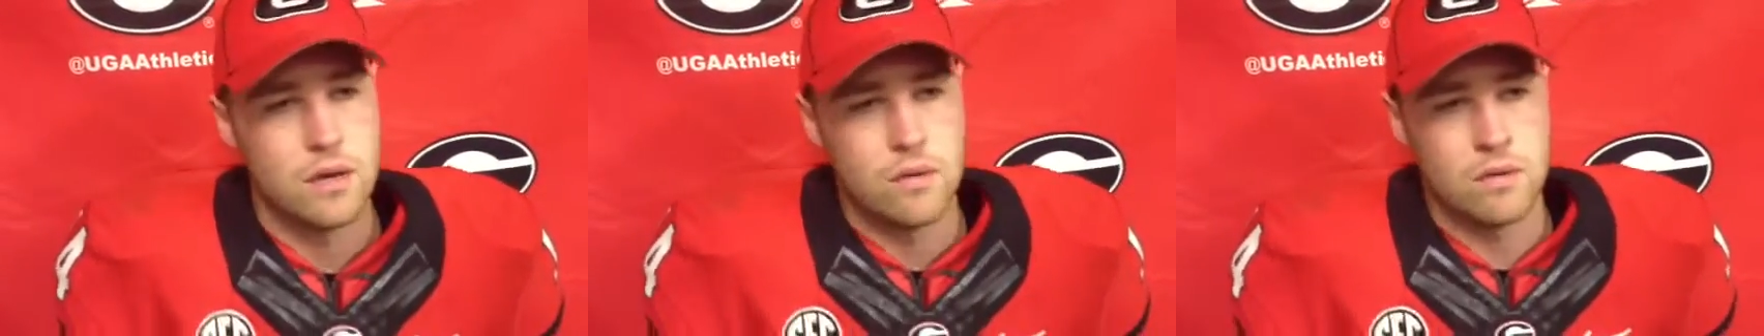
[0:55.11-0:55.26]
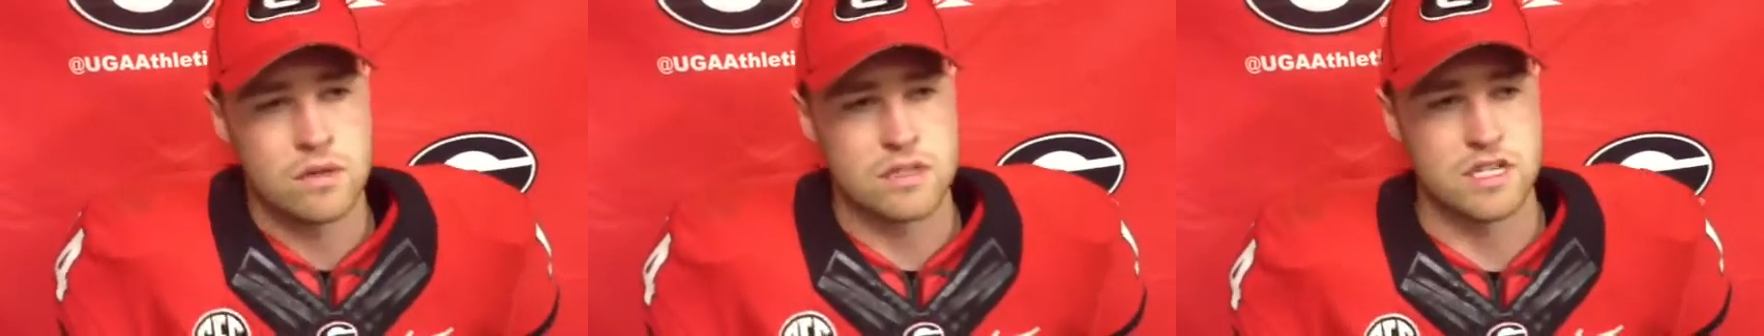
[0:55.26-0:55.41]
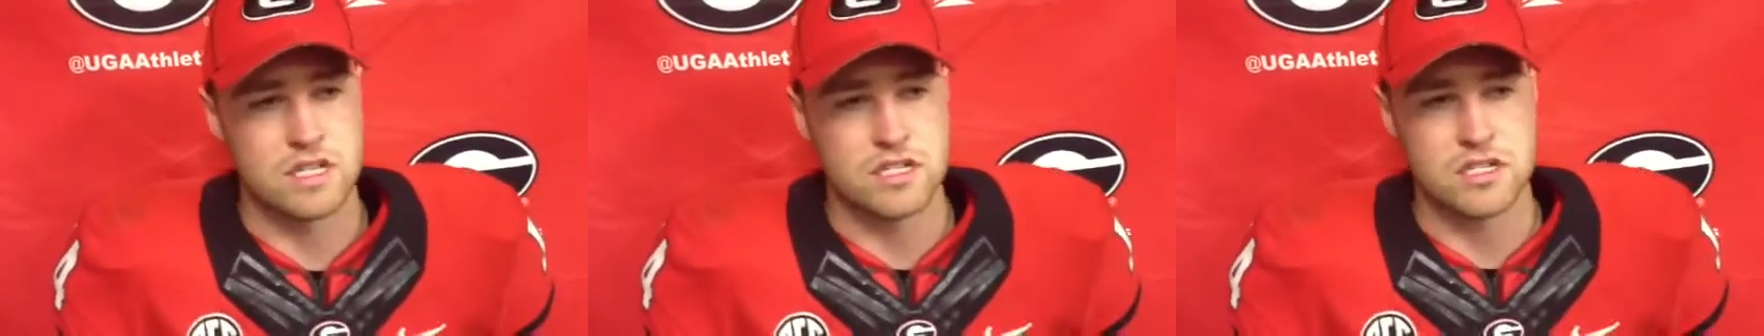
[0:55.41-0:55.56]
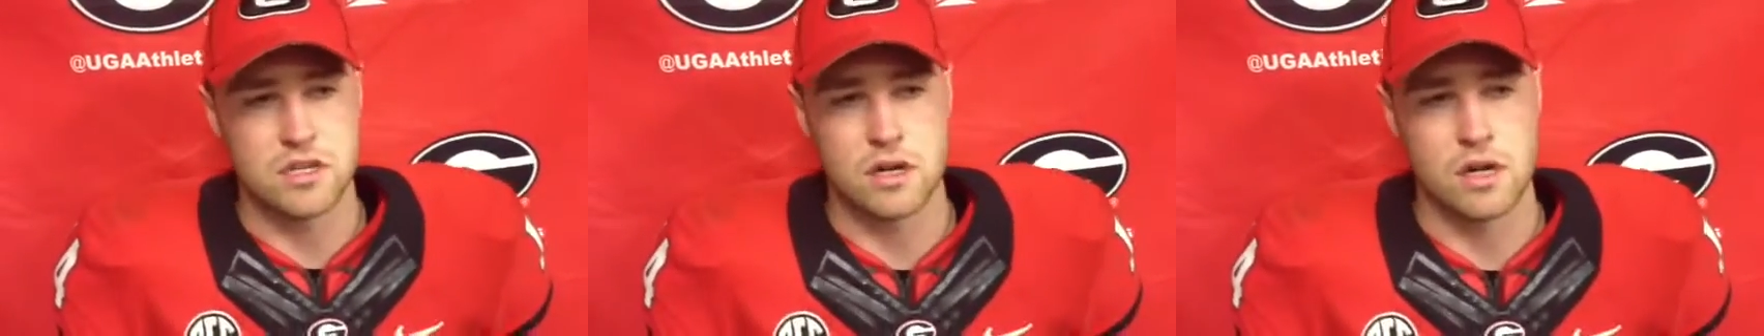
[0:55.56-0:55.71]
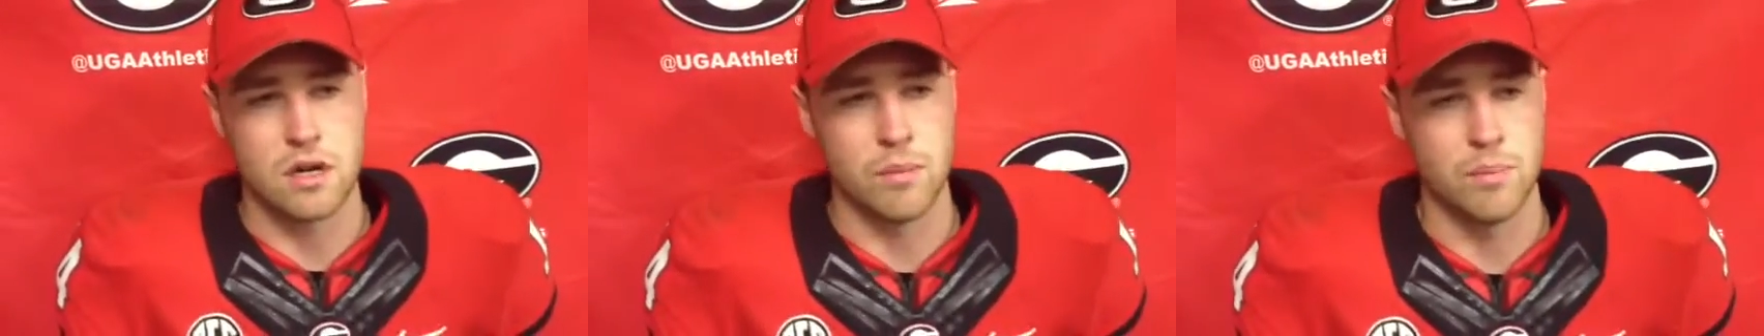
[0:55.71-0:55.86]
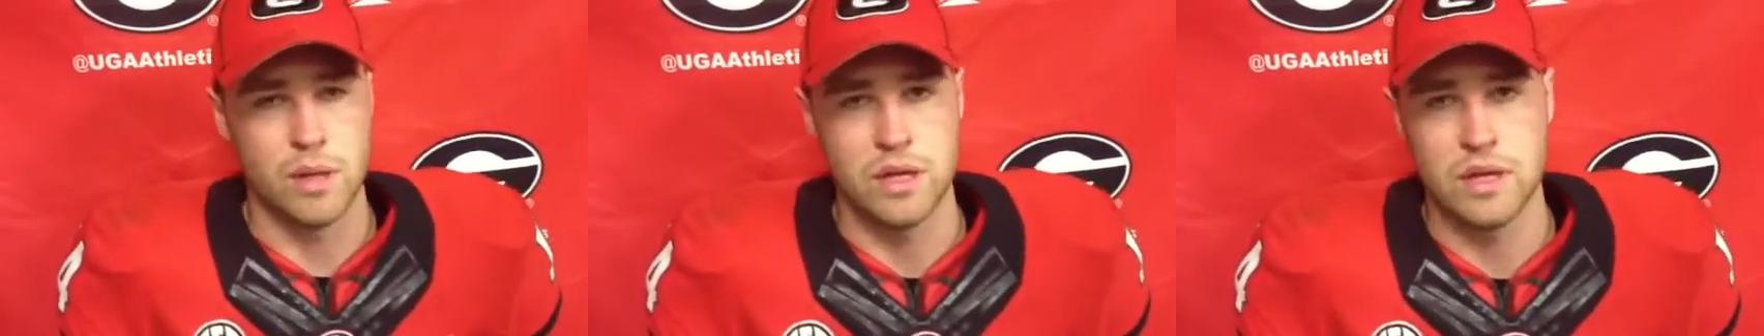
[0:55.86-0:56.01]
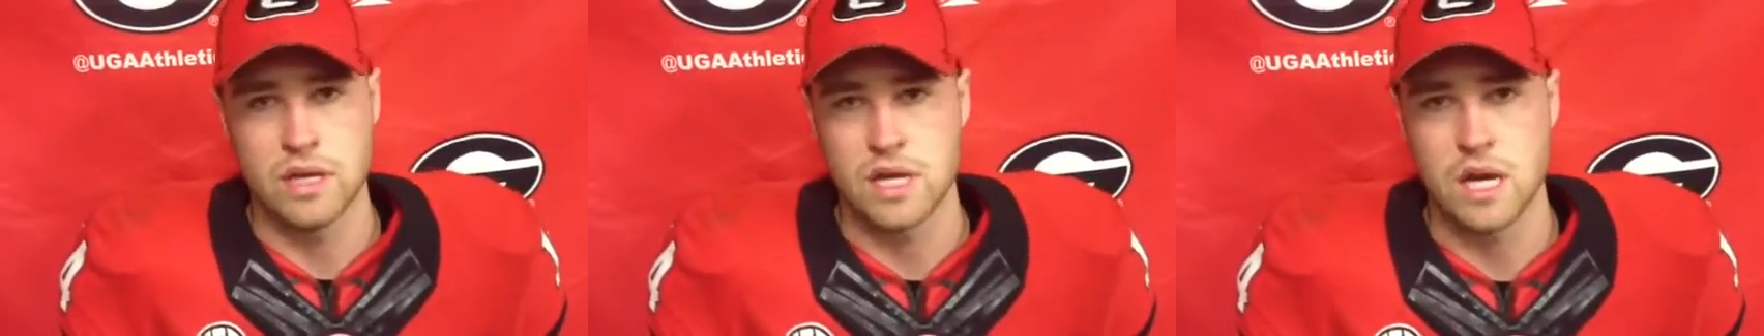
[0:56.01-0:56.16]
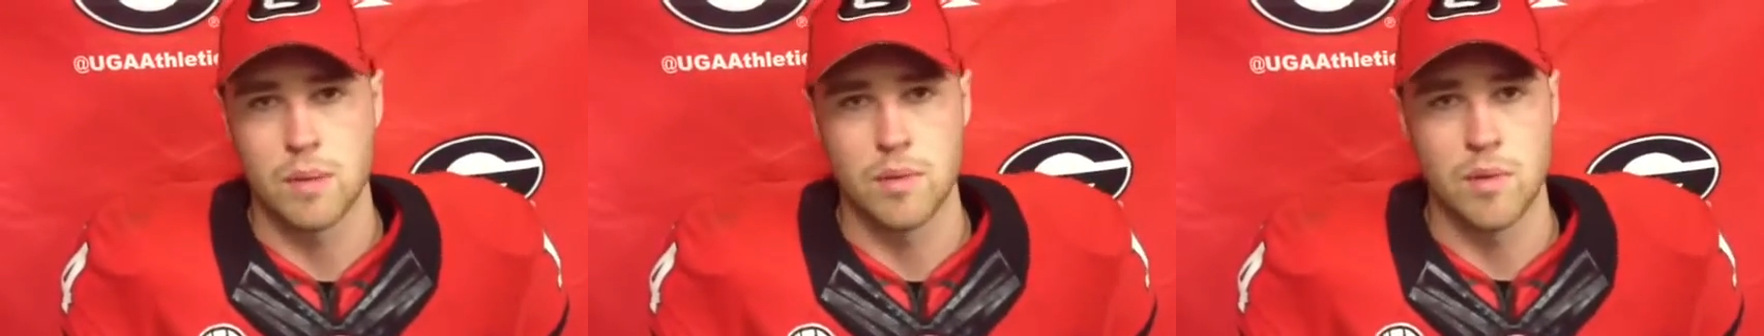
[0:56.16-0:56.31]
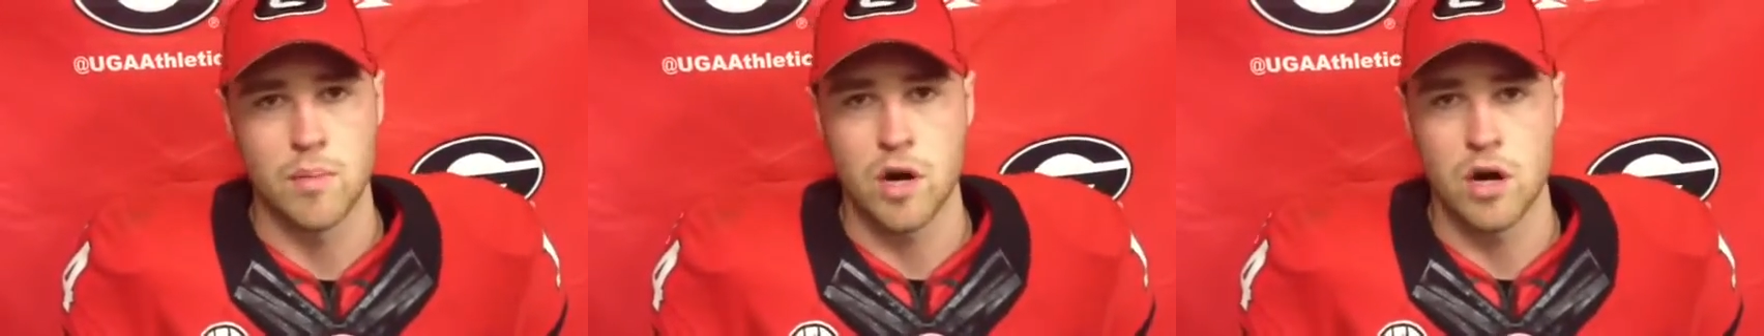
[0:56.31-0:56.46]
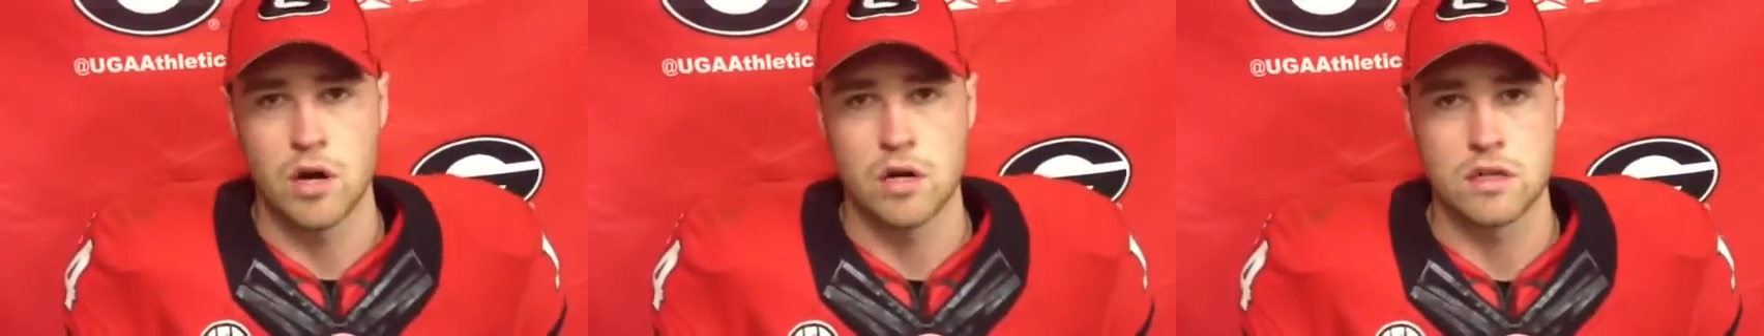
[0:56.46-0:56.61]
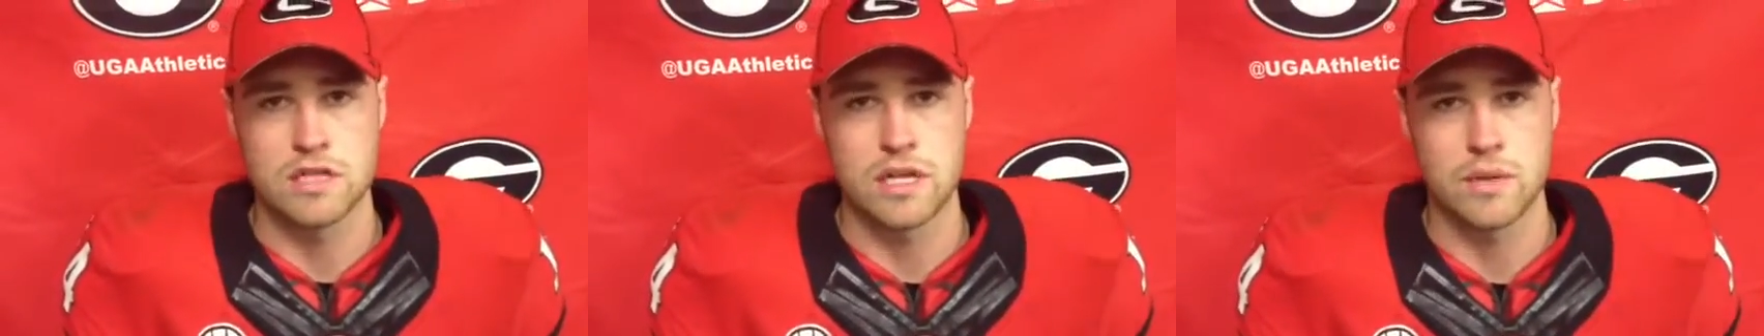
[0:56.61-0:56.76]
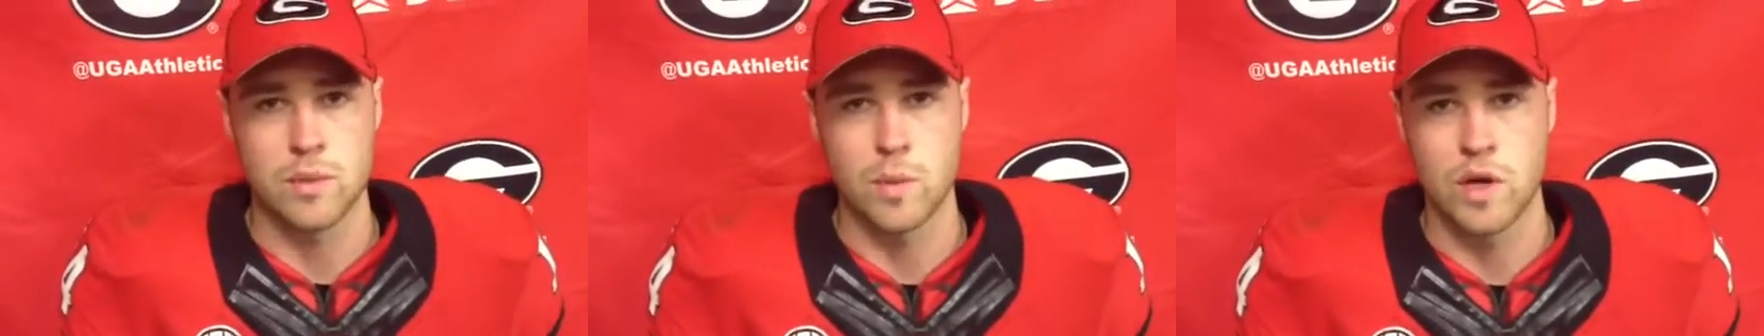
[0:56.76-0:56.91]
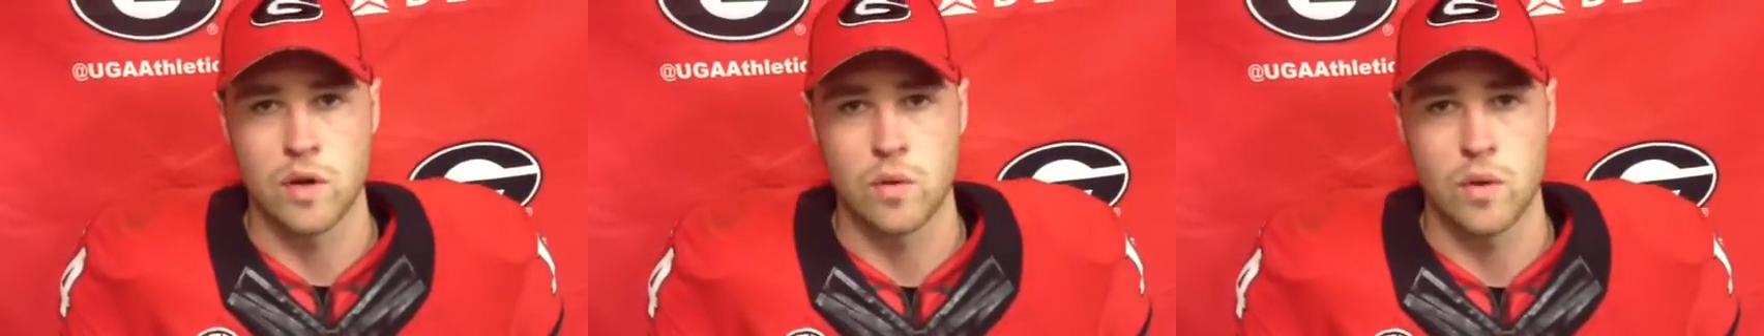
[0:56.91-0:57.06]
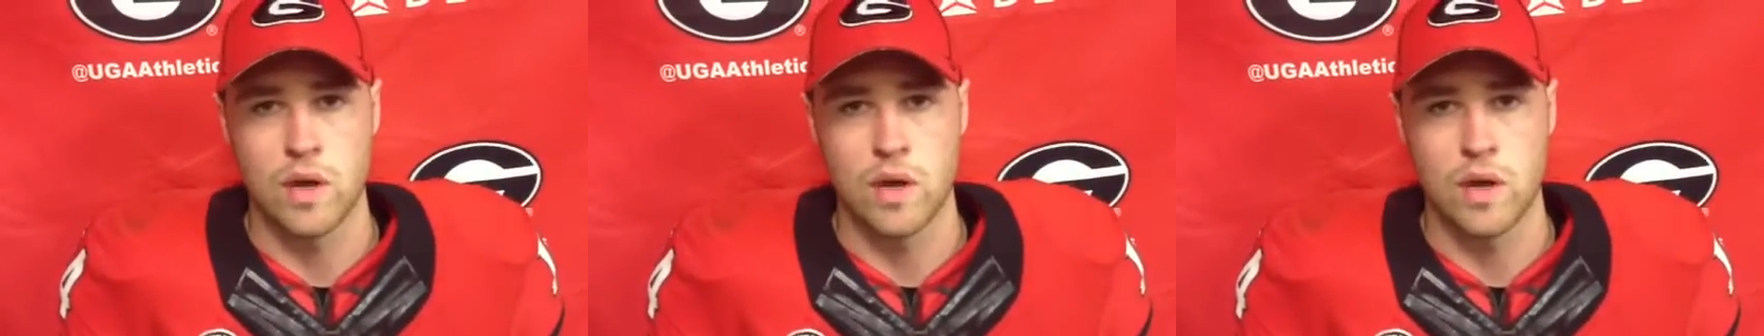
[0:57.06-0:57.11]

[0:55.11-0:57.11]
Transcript: once I started completing a couple balls, they went